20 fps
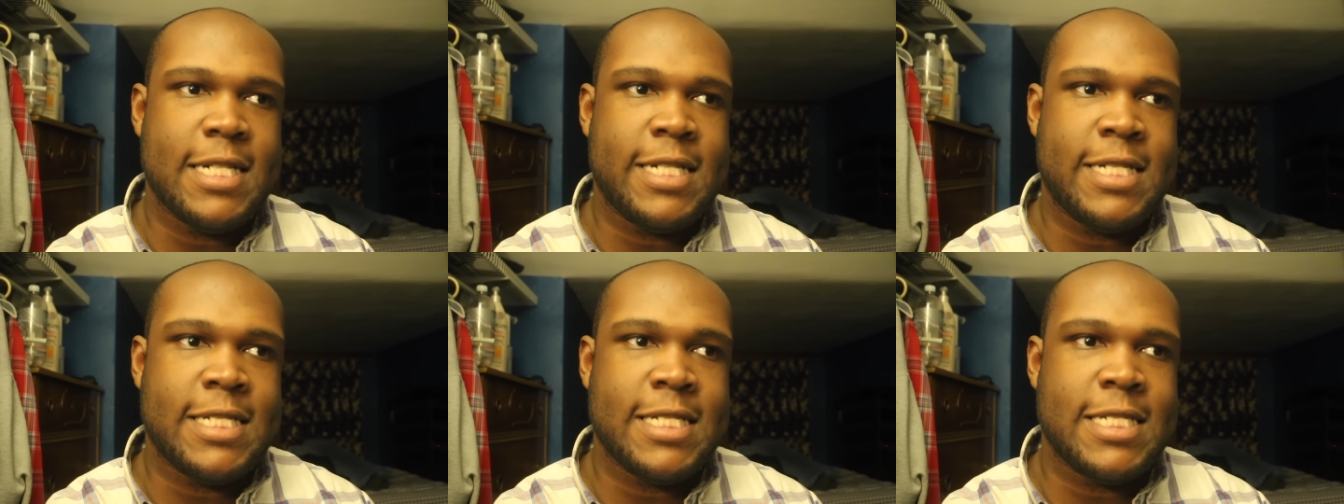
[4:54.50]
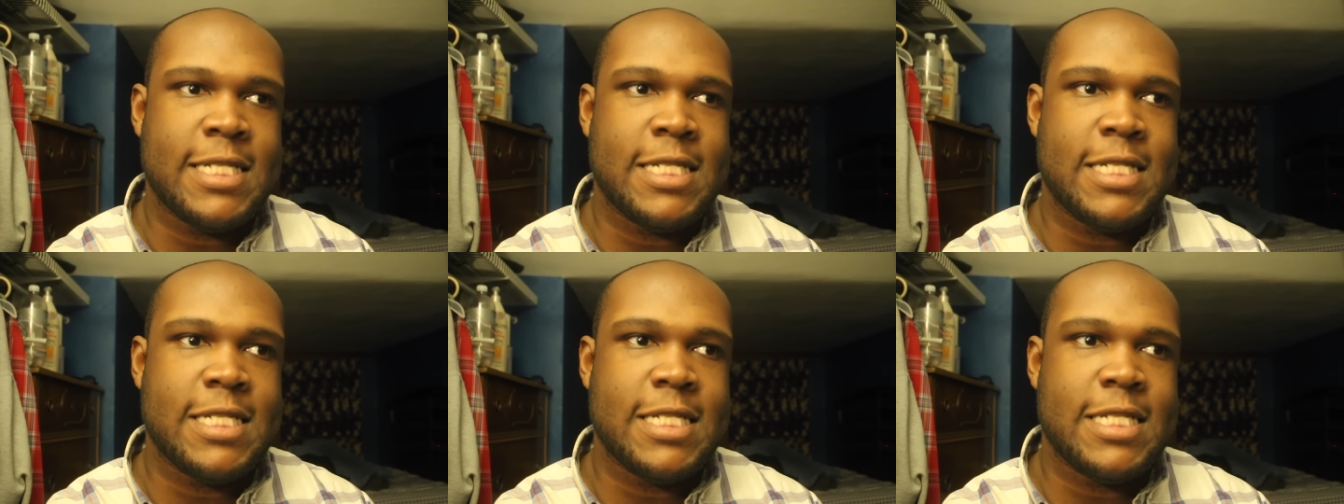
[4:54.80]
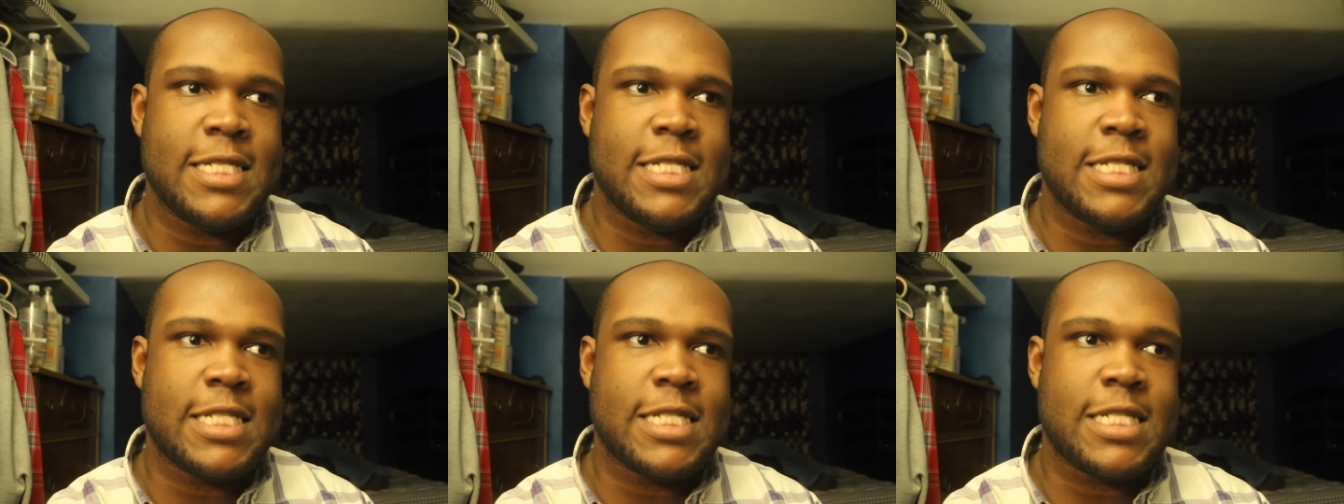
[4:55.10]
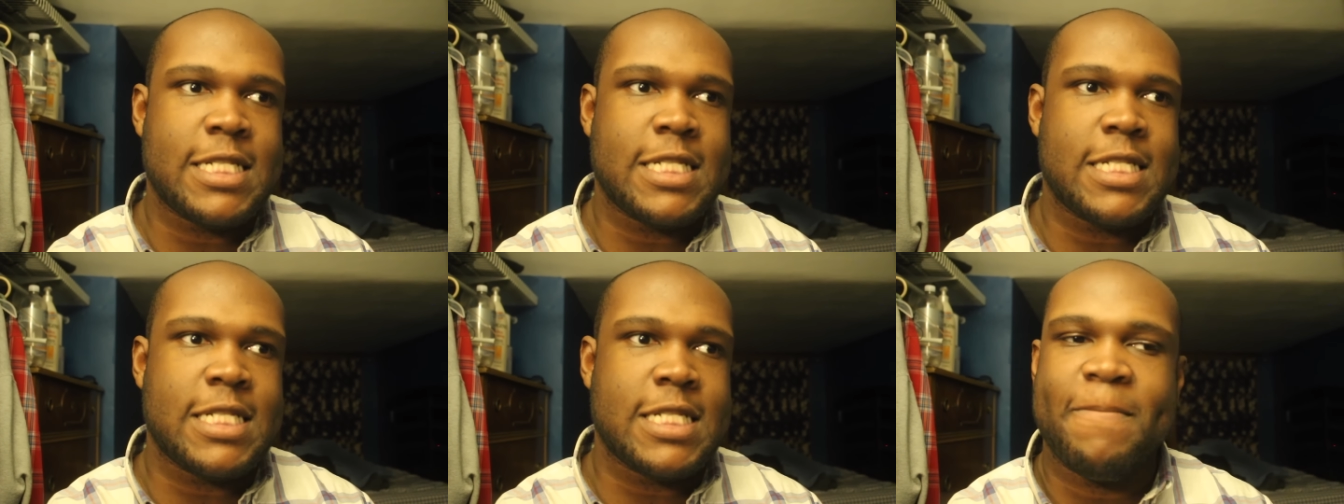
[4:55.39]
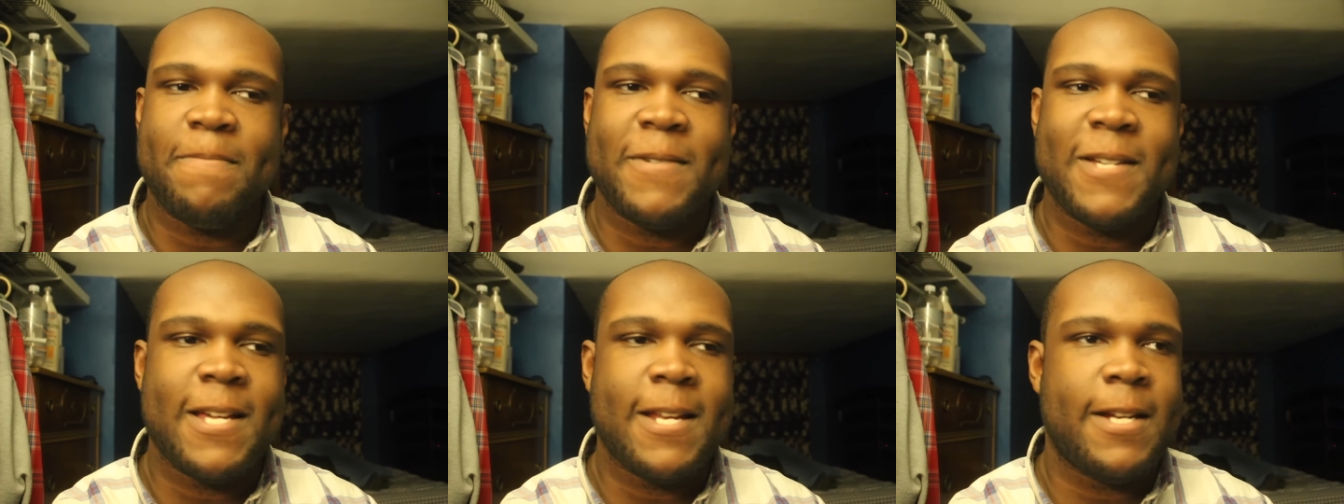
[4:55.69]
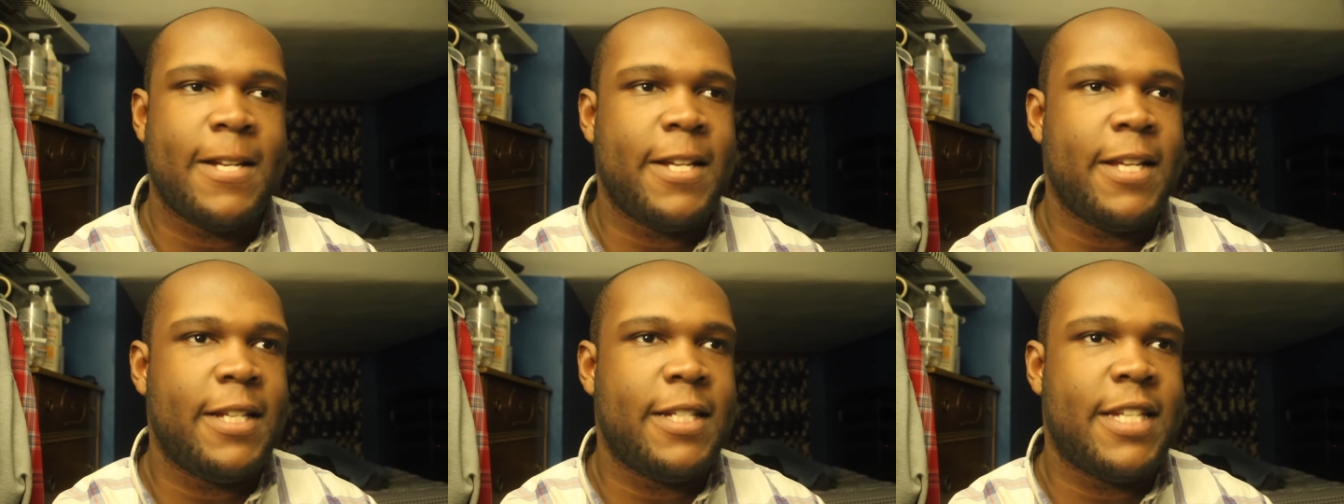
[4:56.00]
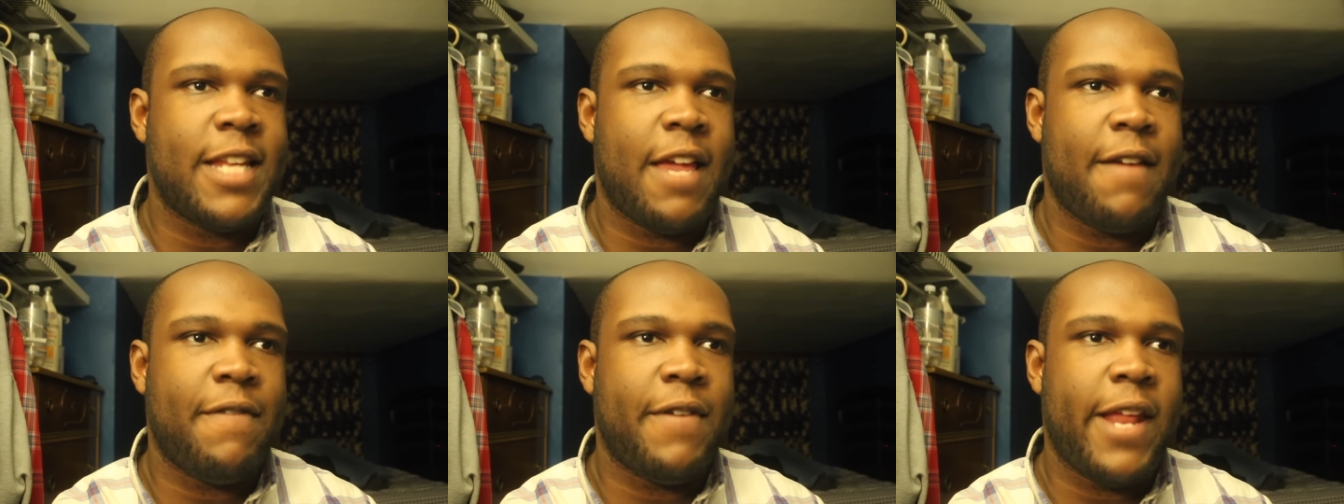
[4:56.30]
I'm gonna
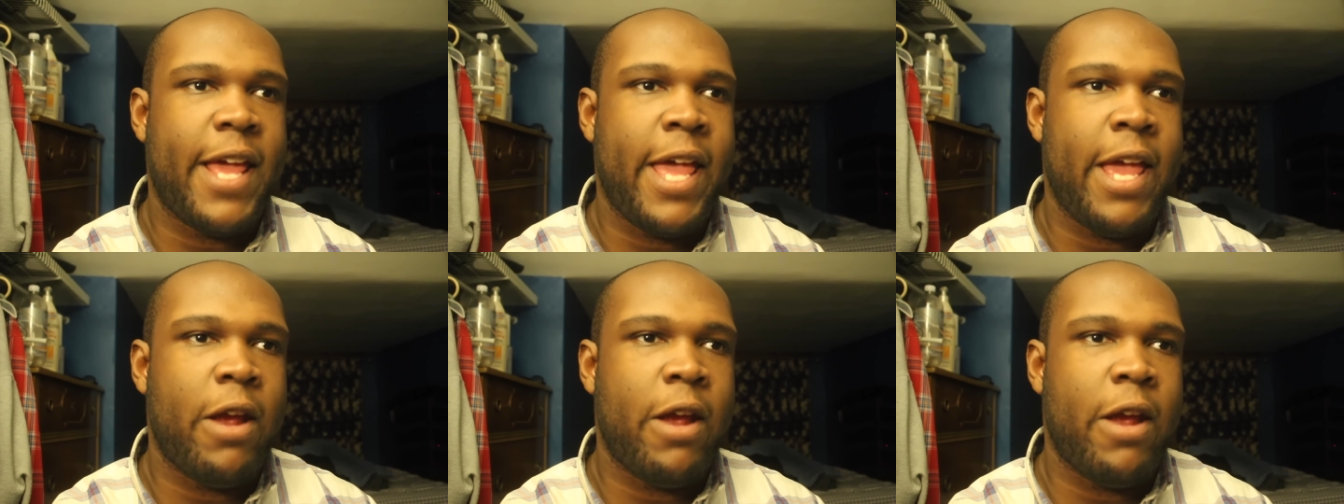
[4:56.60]
need David